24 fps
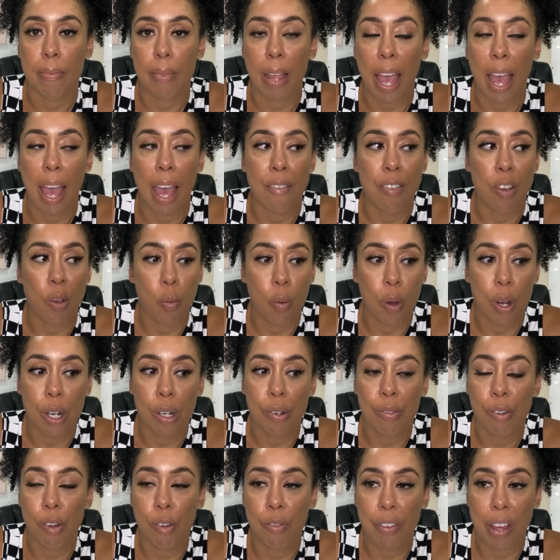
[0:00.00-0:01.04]
I have a
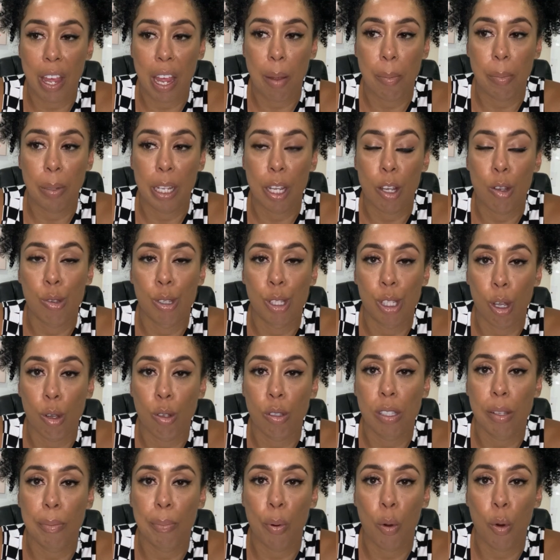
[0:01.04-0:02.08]
wonderful family who's so
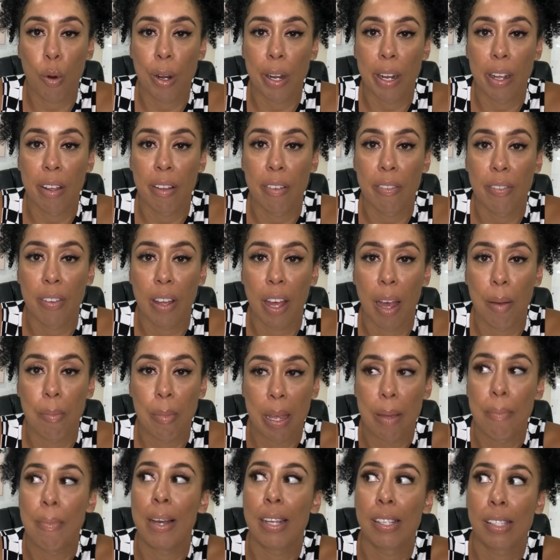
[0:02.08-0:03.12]
supportive. I'm
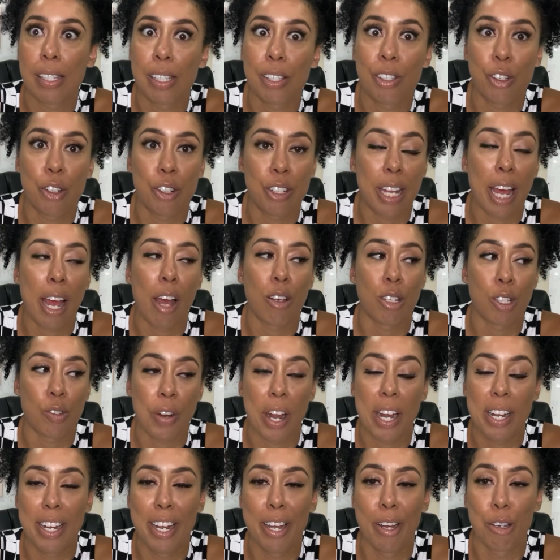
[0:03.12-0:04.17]
in my sister's house
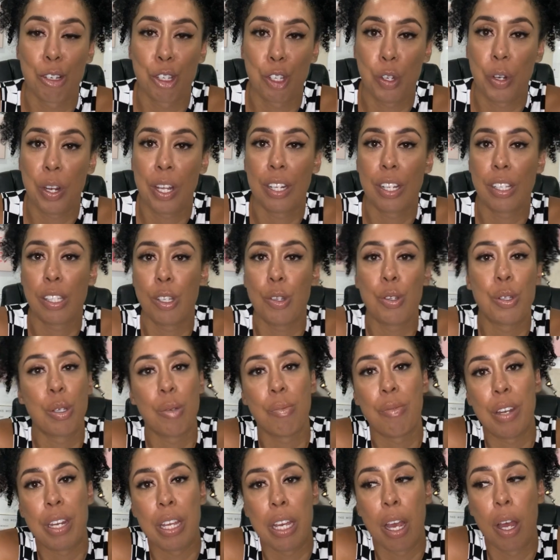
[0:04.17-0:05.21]
right now shooting this YouTube
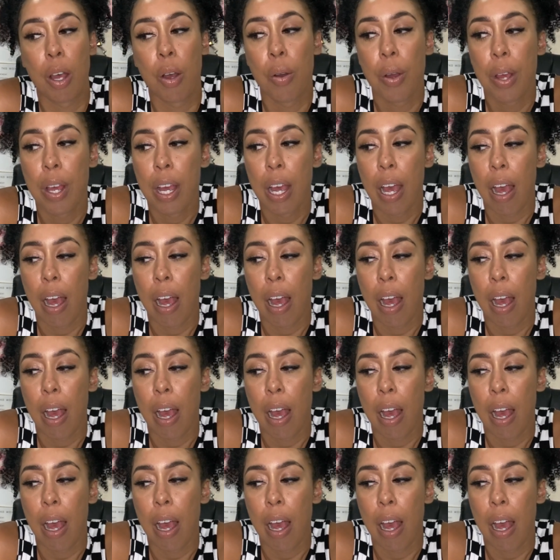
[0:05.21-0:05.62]
video.